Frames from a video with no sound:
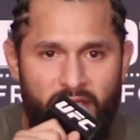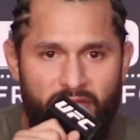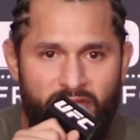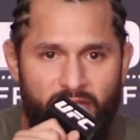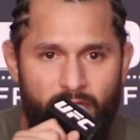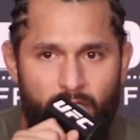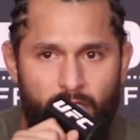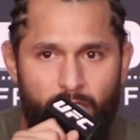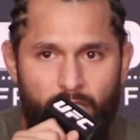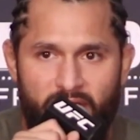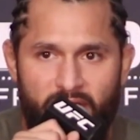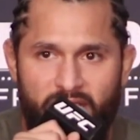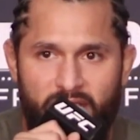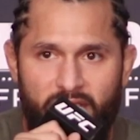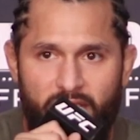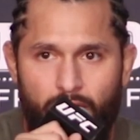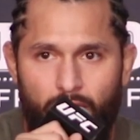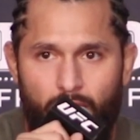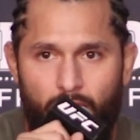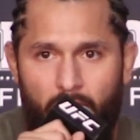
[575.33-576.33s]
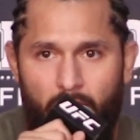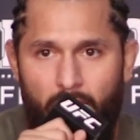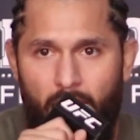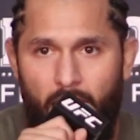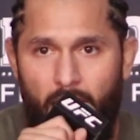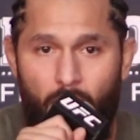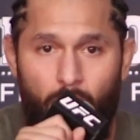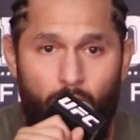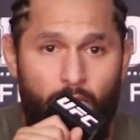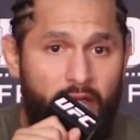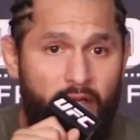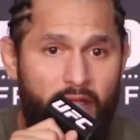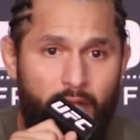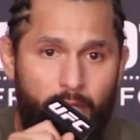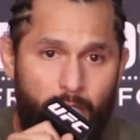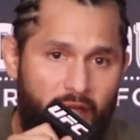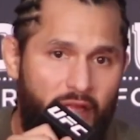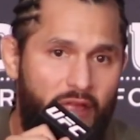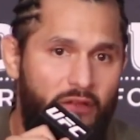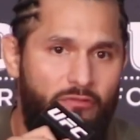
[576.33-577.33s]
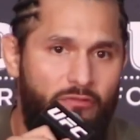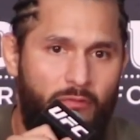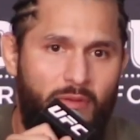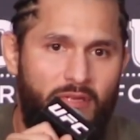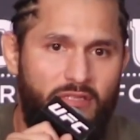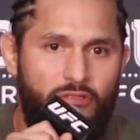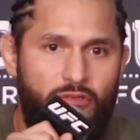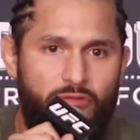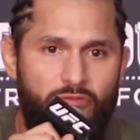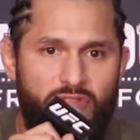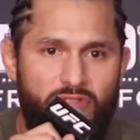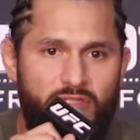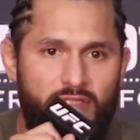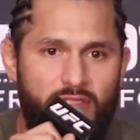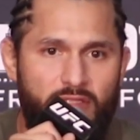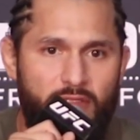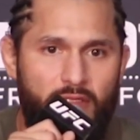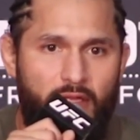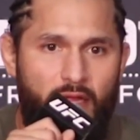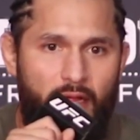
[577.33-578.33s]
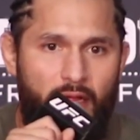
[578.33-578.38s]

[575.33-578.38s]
gives them the best deal. I want to get paid for my services.